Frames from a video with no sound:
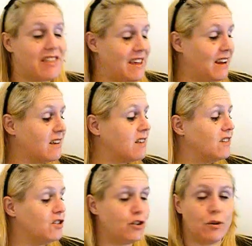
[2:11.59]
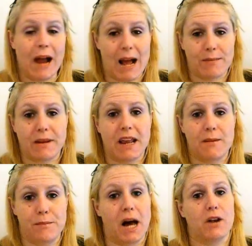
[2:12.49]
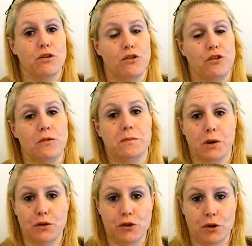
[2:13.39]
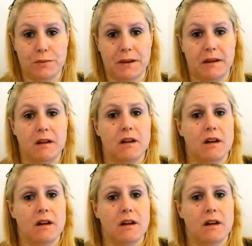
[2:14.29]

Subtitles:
things do happen and bottles do burst open,